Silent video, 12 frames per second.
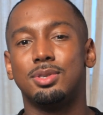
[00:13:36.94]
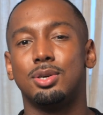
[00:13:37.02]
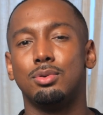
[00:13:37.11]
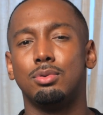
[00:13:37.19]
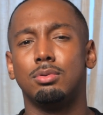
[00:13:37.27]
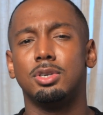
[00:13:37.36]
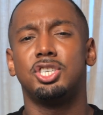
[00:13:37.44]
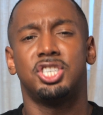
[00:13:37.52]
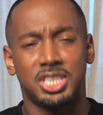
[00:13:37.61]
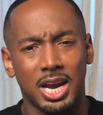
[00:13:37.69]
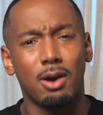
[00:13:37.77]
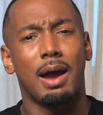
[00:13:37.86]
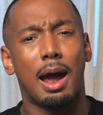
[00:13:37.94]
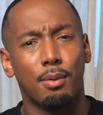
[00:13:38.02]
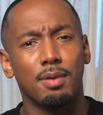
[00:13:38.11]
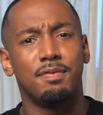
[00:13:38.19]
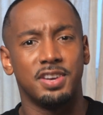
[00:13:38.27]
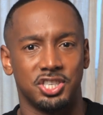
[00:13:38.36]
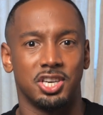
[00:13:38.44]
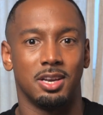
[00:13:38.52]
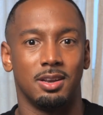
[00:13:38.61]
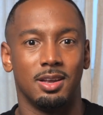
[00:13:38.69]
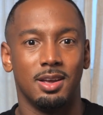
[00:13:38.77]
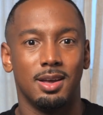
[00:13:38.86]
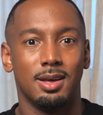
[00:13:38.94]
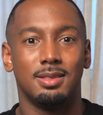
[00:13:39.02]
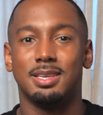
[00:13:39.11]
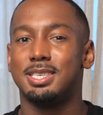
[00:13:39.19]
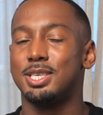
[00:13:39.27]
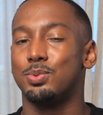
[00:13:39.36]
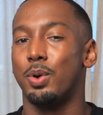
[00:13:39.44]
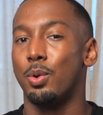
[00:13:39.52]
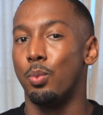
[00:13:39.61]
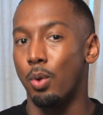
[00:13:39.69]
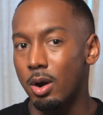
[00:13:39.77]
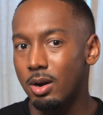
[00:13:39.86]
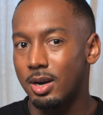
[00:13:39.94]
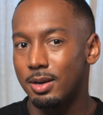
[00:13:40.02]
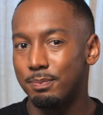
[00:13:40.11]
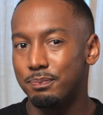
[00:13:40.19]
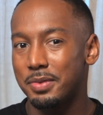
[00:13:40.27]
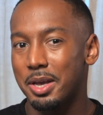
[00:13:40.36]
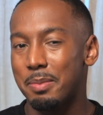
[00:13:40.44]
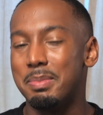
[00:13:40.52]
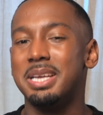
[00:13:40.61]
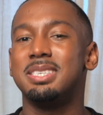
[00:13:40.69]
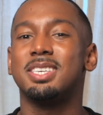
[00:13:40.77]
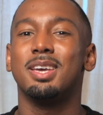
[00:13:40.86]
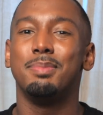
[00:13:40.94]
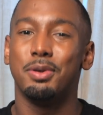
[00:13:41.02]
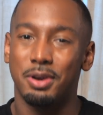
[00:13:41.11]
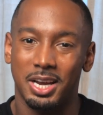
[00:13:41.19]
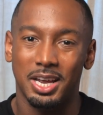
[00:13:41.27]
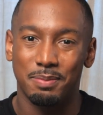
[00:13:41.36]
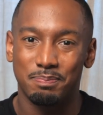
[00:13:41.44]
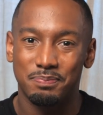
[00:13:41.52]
who share our vision. This is where work meets community.